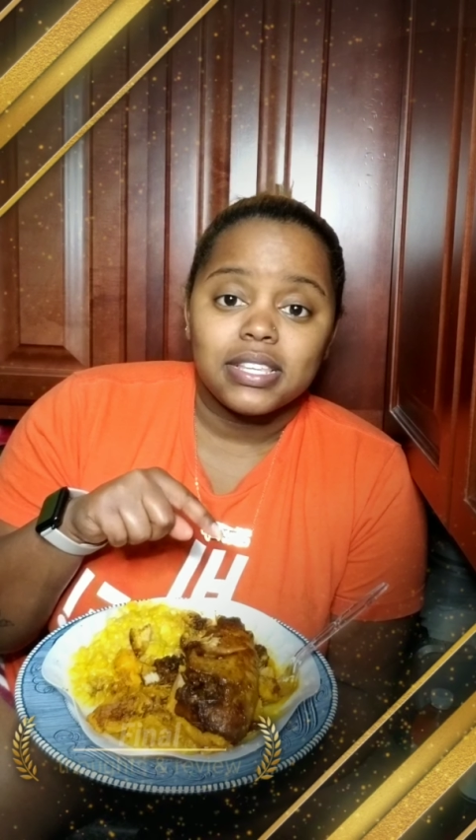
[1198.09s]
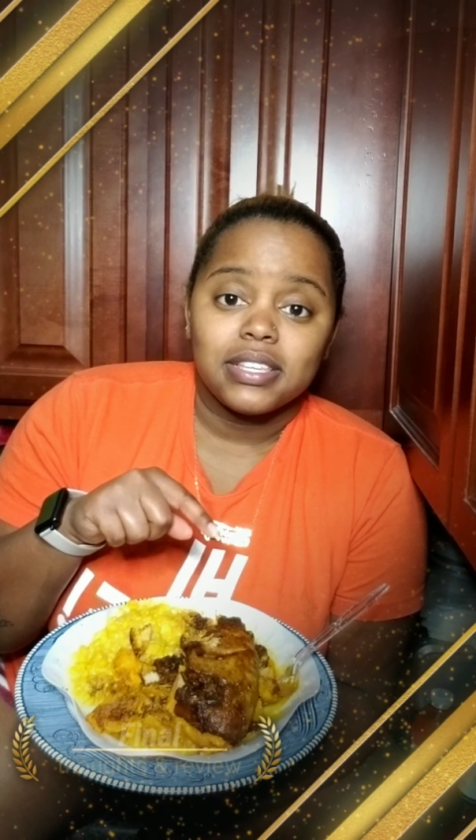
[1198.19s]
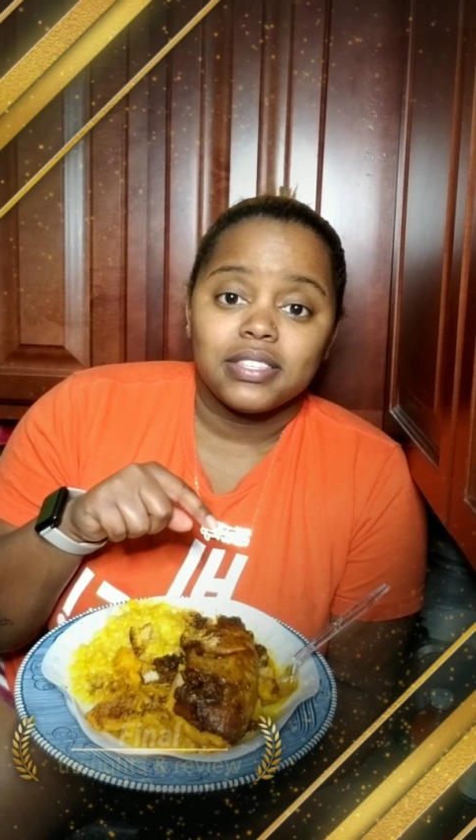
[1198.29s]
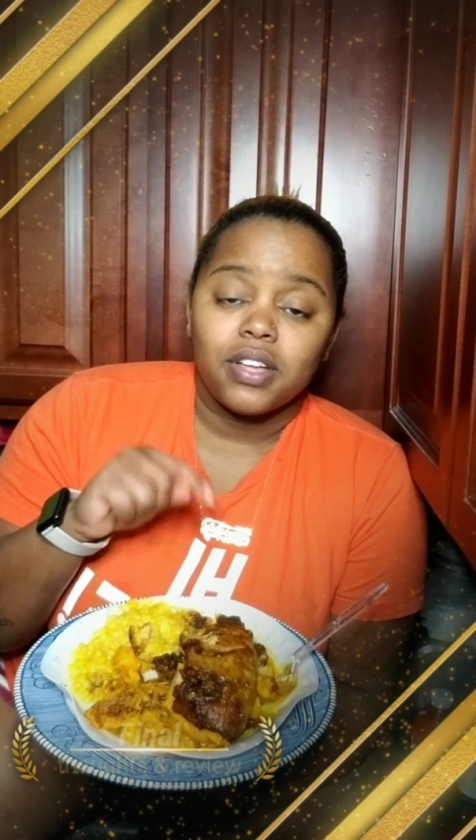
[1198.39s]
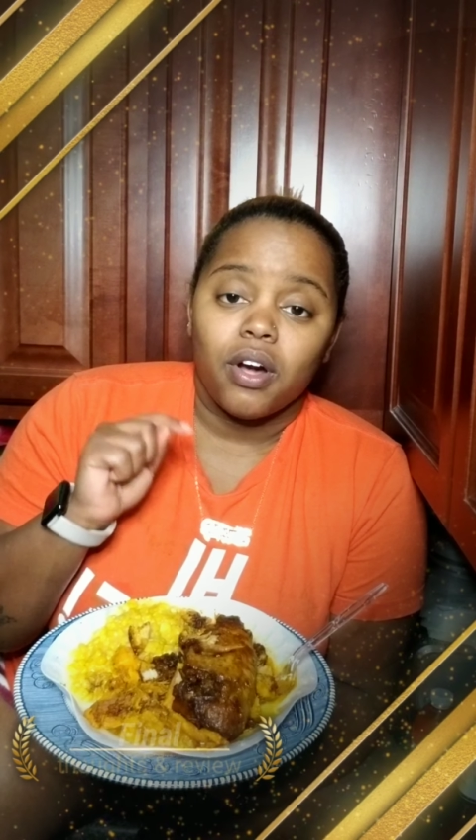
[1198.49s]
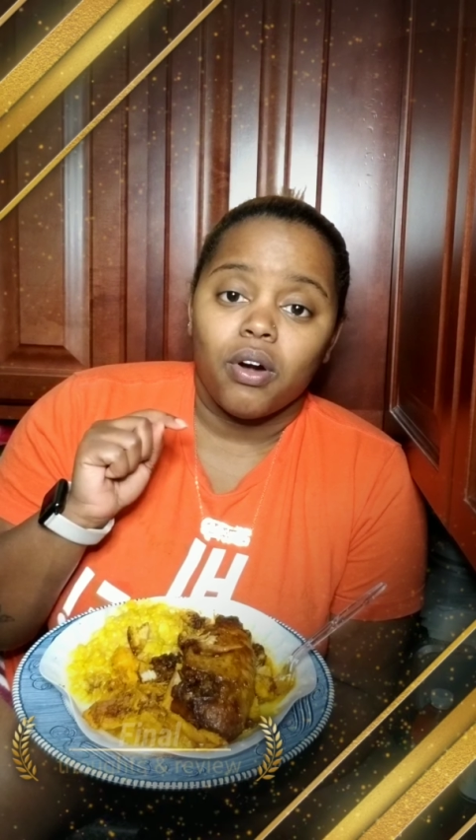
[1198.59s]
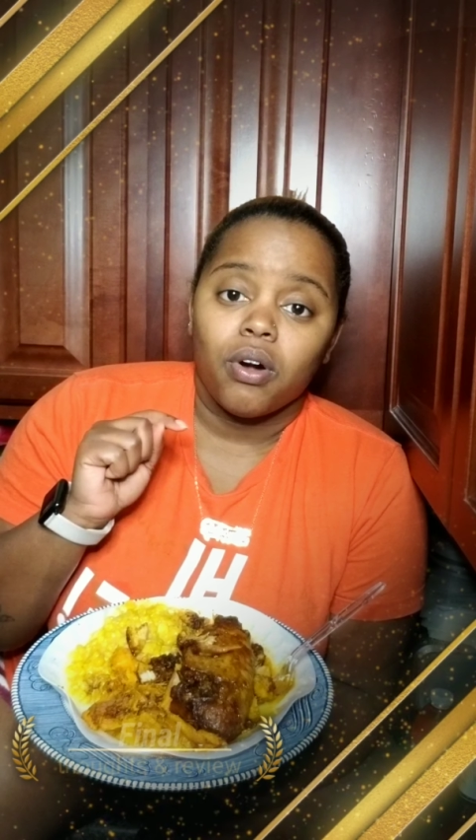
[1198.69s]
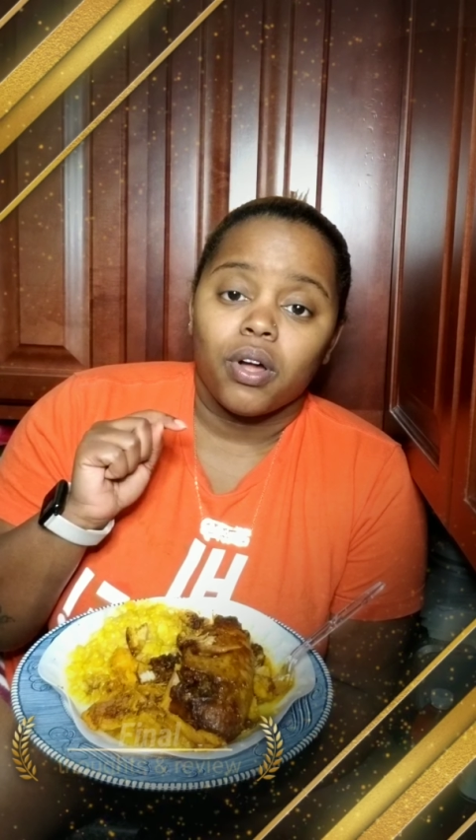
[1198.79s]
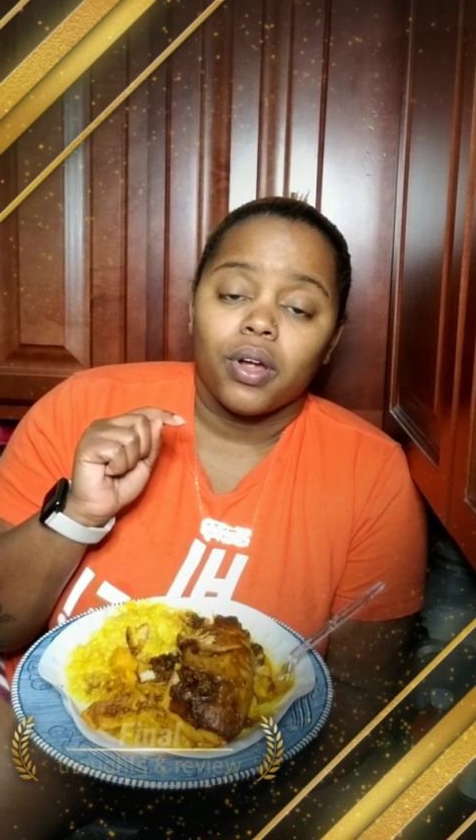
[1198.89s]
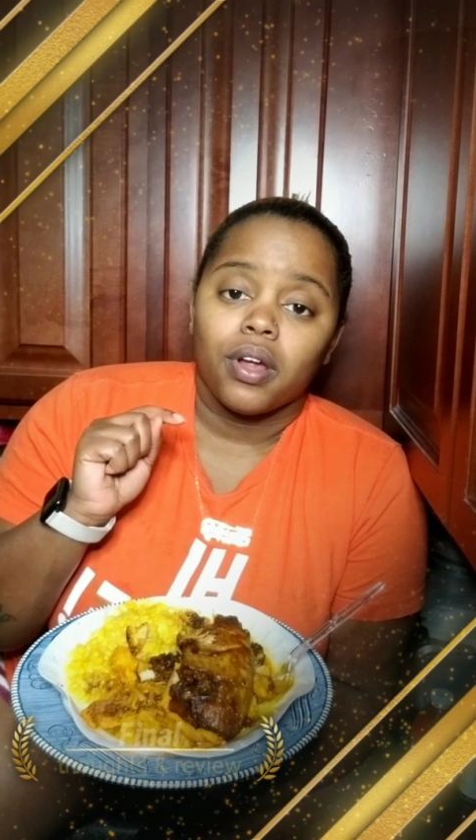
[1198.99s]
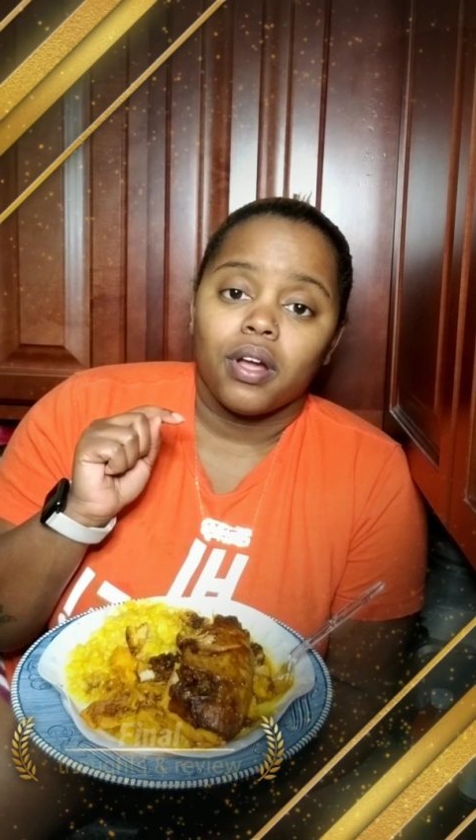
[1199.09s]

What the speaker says: is our